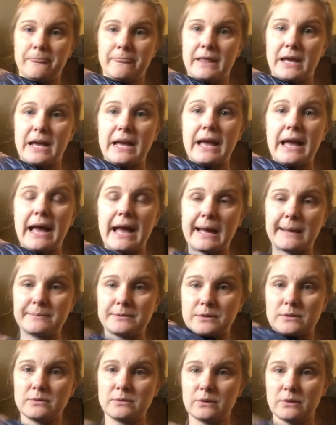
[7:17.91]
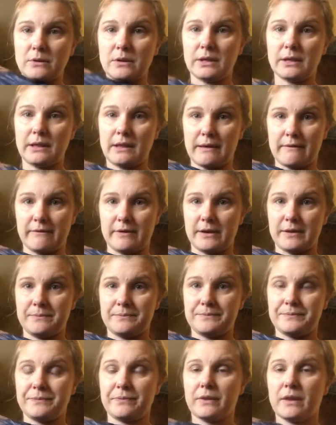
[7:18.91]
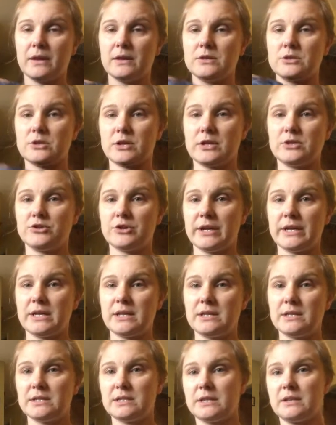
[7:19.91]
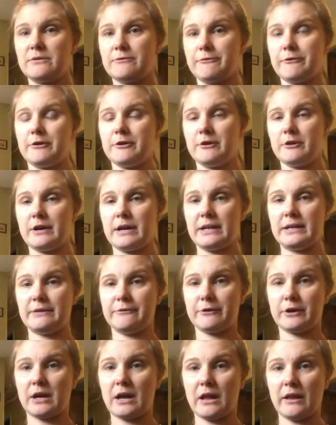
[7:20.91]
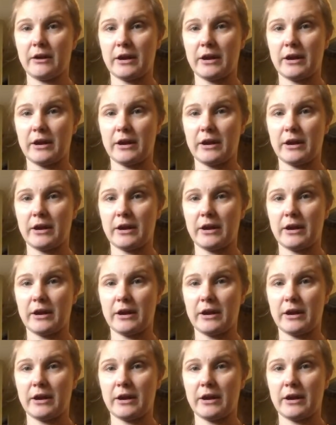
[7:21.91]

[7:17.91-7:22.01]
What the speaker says: I absolutely love it. So I traded this in for a different color.